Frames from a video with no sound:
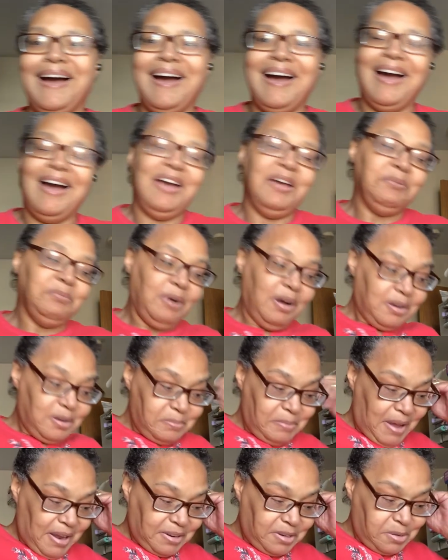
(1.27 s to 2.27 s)
Hi,
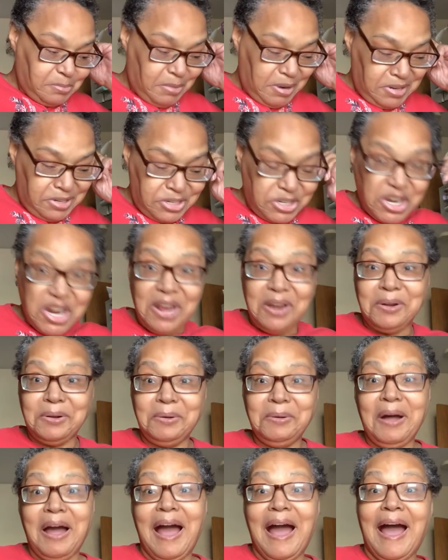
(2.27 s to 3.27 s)
welcome back to my
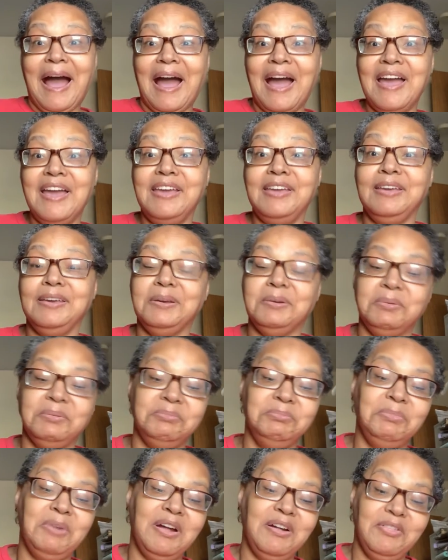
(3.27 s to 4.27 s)
channel. I am
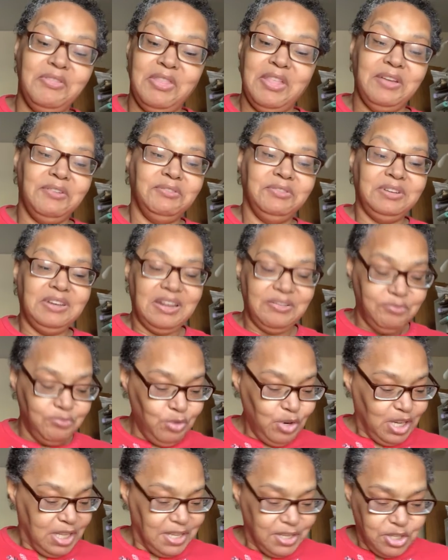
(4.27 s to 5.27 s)

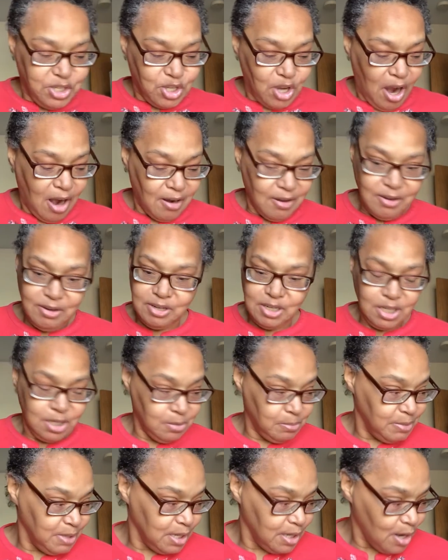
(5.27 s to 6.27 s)
really sorry
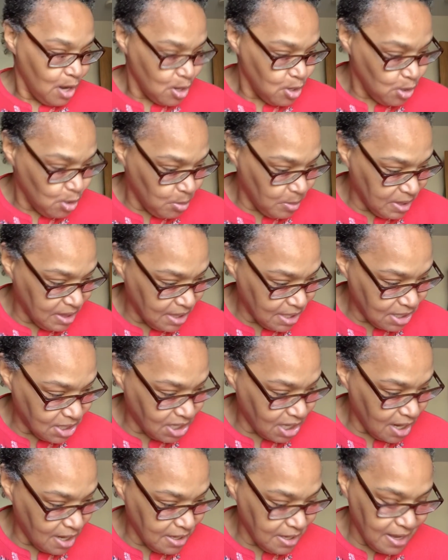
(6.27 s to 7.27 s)
to be doing
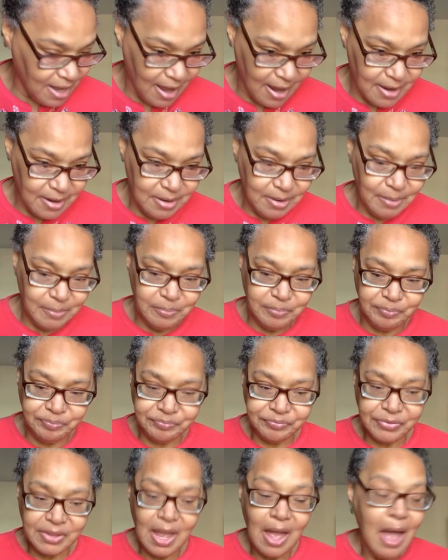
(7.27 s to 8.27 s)
this again,
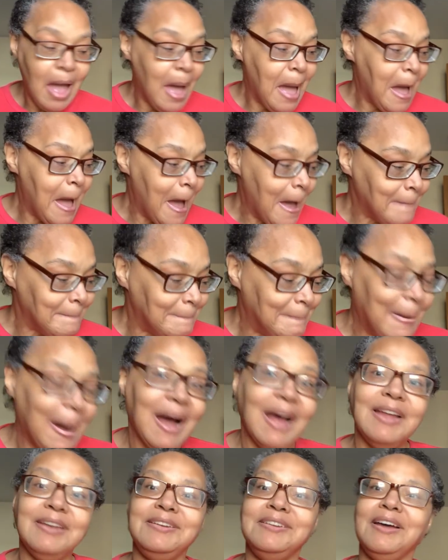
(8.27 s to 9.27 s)

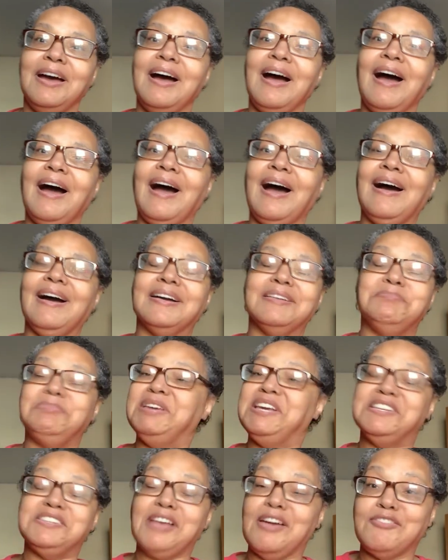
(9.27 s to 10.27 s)
but
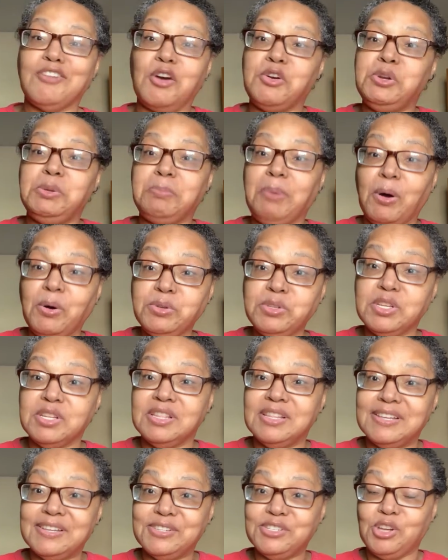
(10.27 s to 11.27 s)
because I've already posted
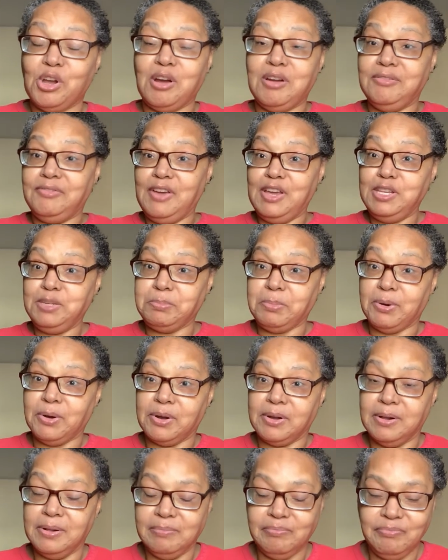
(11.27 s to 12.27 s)
this on
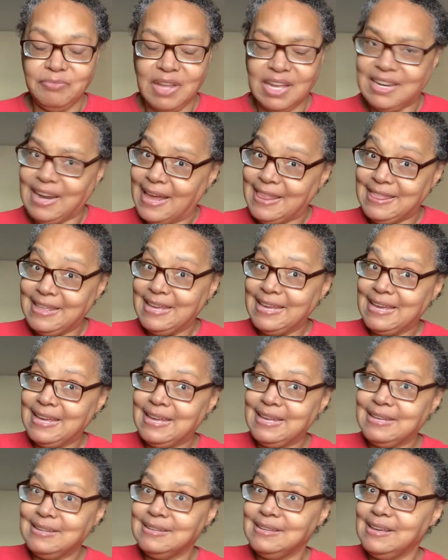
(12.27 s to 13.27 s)
Facebook and I
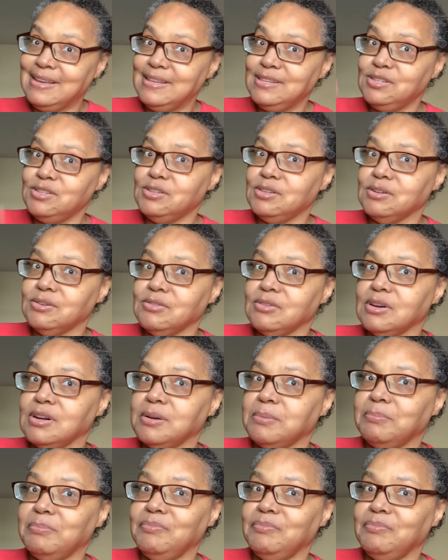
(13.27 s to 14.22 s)
think Instagram,